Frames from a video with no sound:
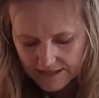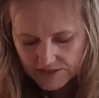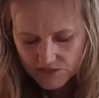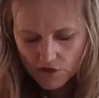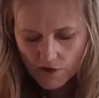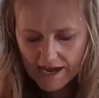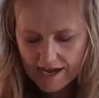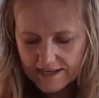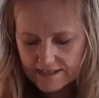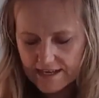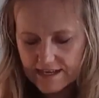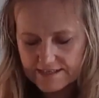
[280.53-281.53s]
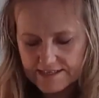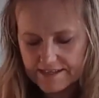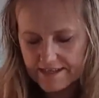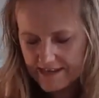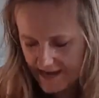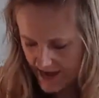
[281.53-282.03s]
and not add in
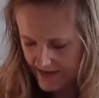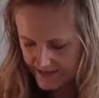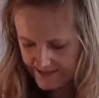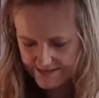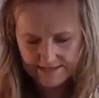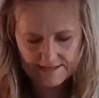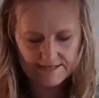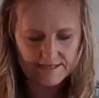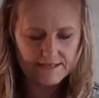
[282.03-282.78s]
the eggs.